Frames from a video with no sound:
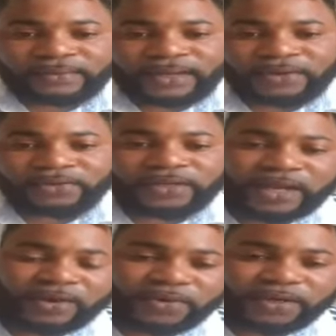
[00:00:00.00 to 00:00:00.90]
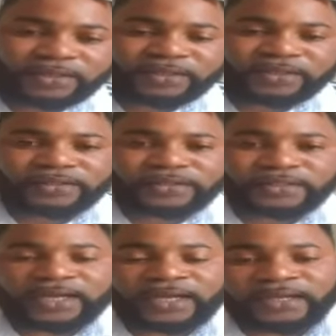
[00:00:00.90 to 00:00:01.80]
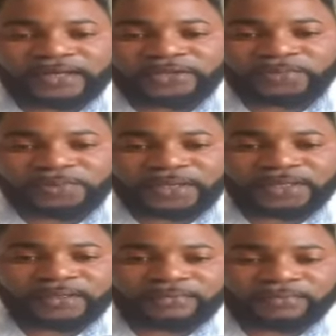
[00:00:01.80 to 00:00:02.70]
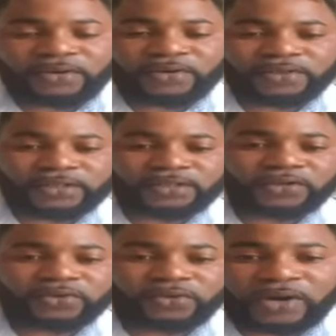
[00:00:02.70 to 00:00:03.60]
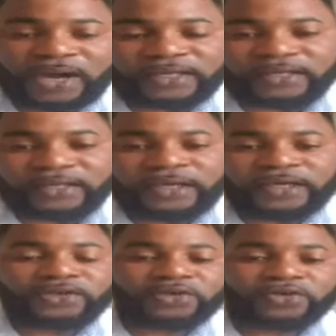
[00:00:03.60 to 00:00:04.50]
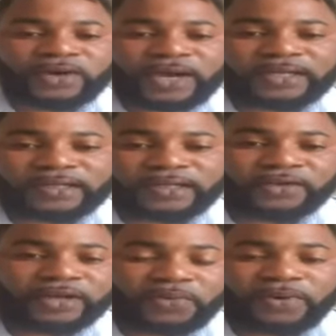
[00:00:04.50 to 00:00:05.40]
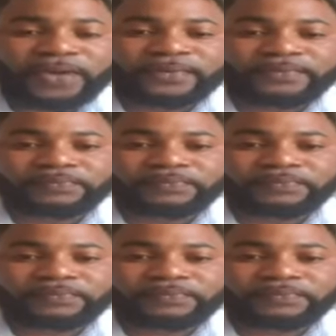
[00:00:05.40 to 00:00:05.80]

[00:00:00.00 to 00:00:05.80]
I know the language is hard a little bit, but it's not so hard in the other way.